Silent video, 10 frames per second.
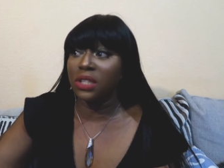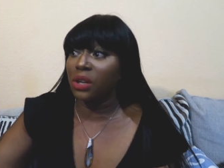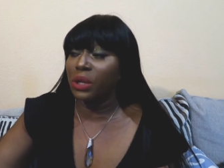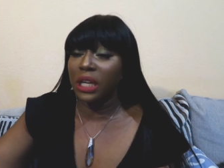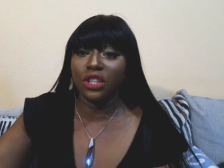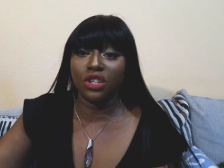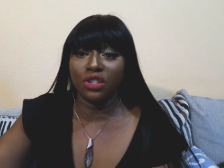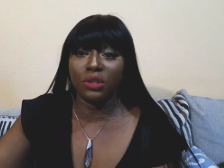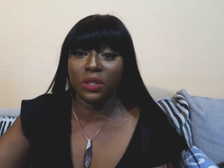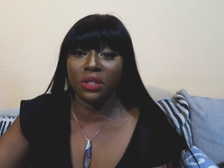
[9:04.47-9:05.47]
is a
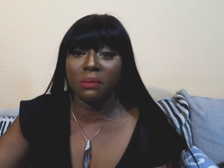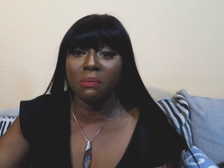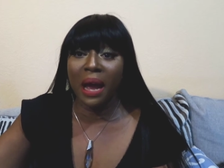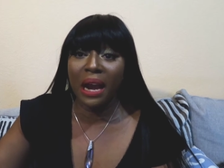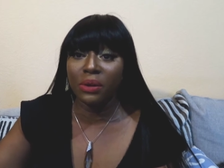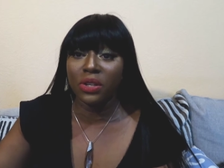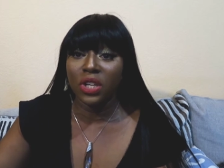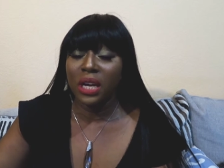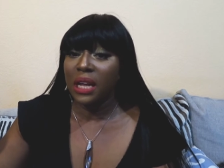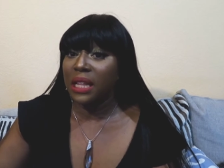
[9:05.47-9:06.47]
relationship, this is a
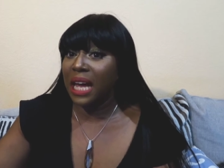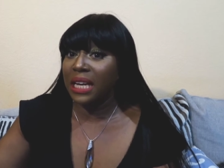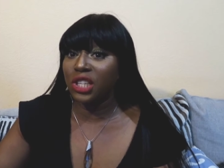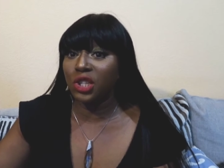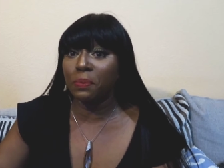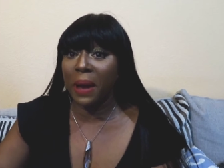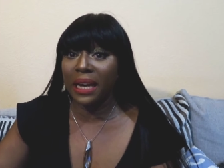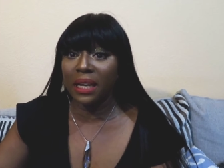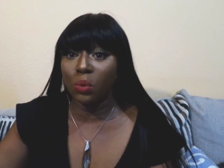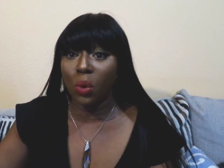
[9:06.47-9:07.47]
marriage that is
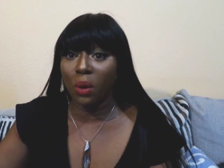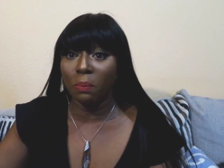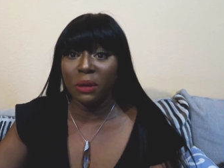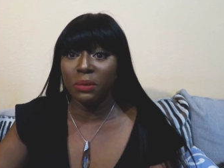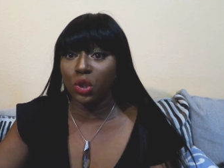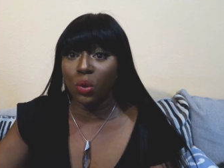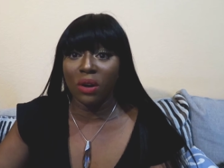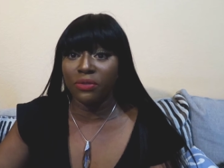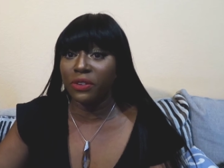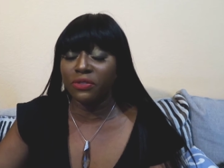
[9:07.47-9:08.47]
spanning what, maybe
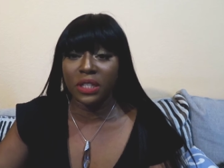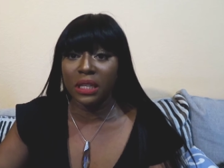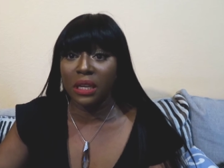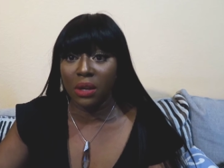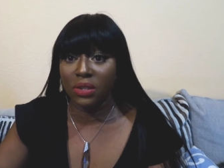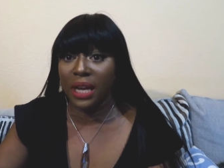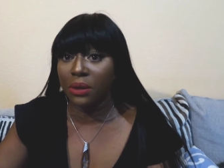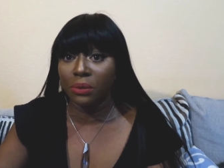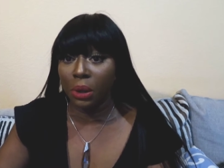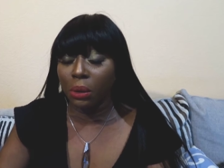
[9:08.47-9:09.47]
12, 15 years,
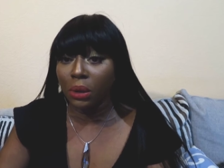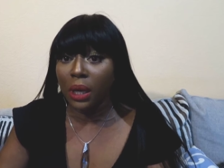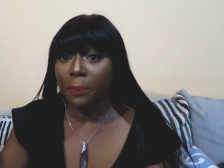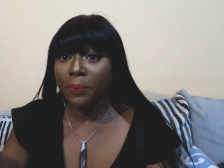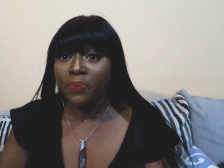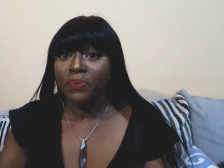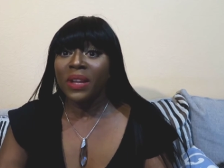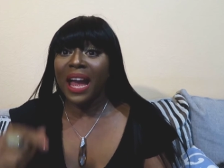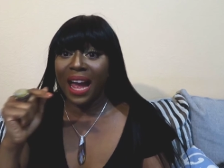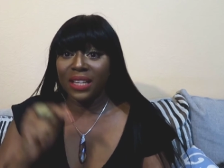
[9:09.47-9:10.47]
I don't know.
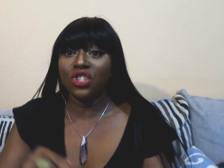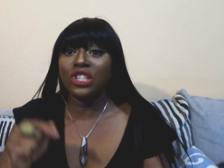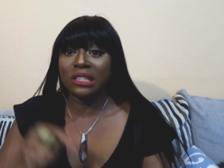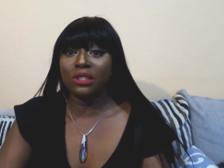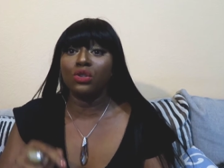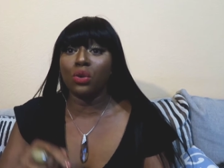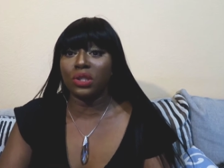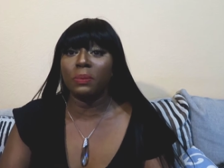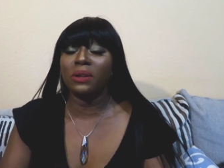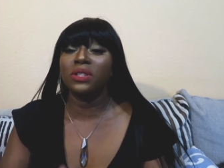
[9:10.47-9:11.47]
And she still
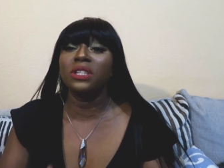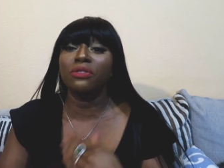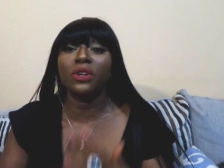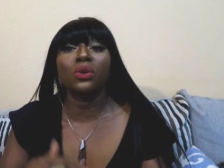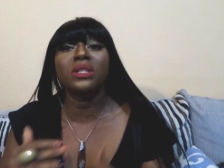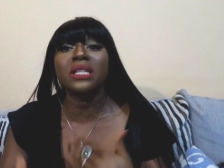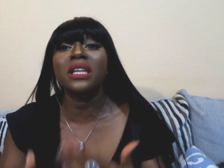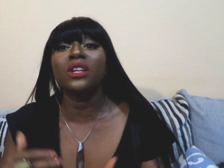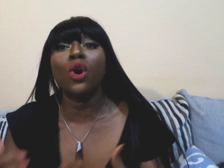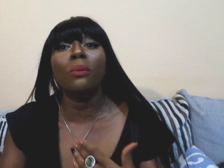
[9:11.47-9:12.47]
talks about the difficulties
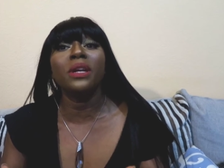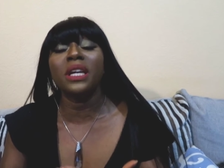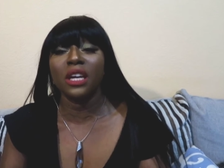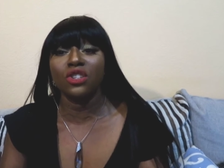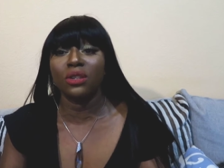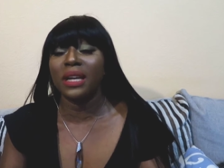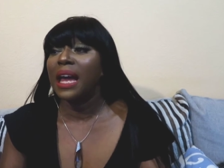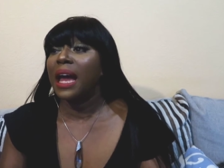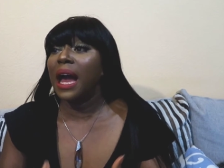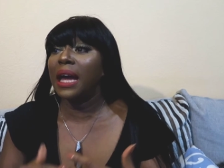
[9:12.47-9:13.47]
in communication.
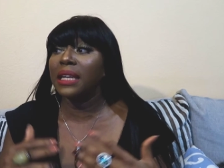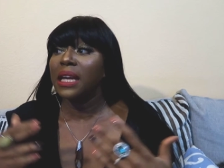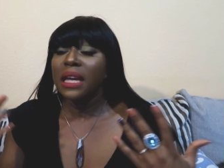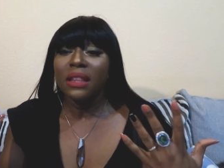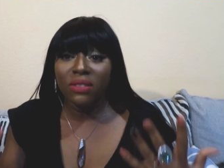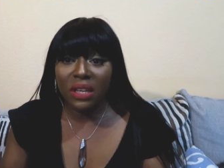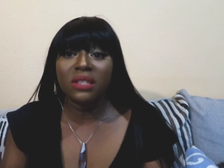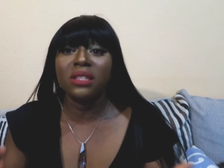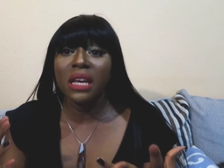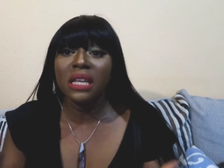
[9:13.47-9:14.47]
And
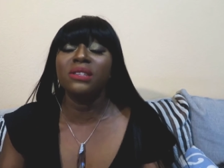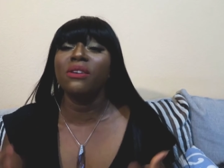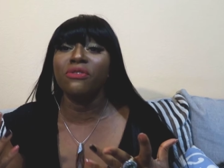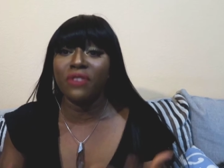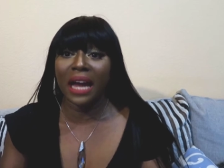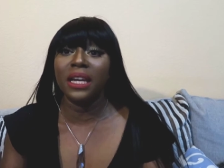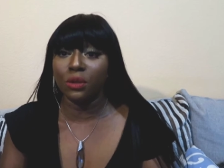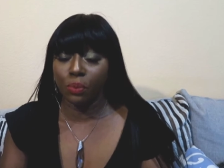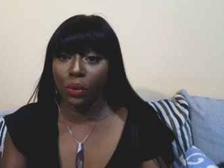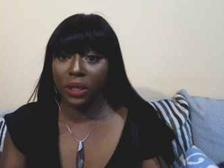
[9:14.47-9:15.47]
this is a
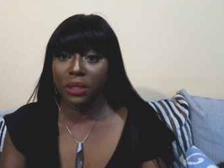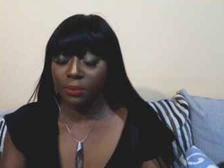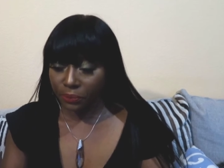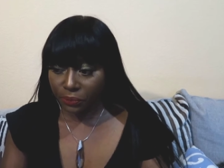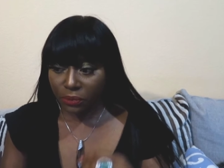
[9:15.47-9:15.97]
valid point.